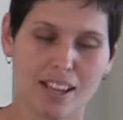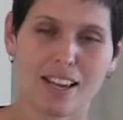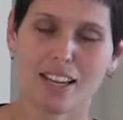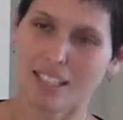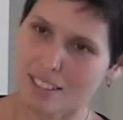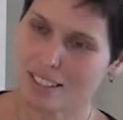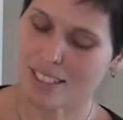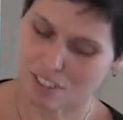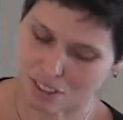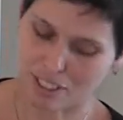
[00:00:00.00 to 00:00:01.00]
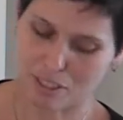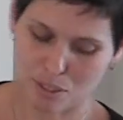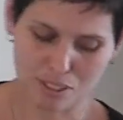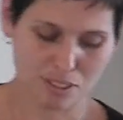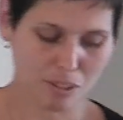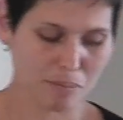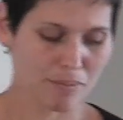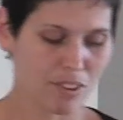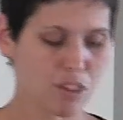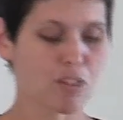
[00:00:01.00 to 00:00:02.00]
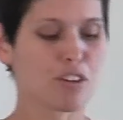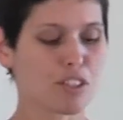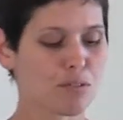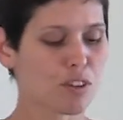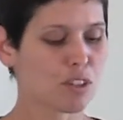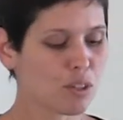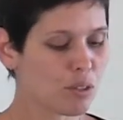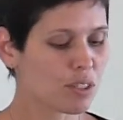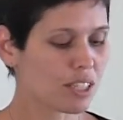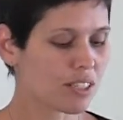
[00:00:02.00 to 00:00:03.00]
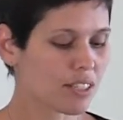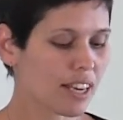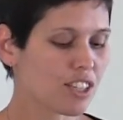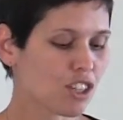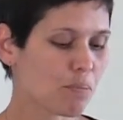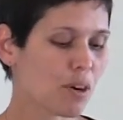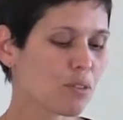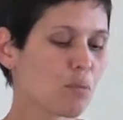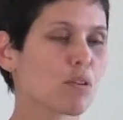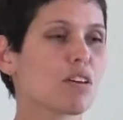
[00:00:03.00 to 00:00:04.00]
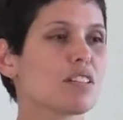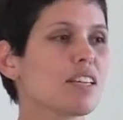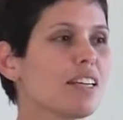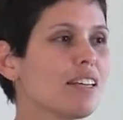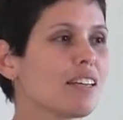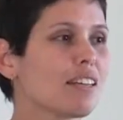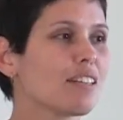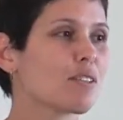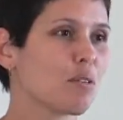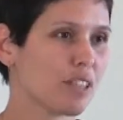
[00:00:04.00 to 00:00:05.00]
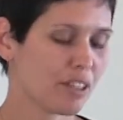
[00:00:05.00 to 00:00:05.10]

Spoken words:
And in such an ecosystem, the thirst for news and discussion about the world is only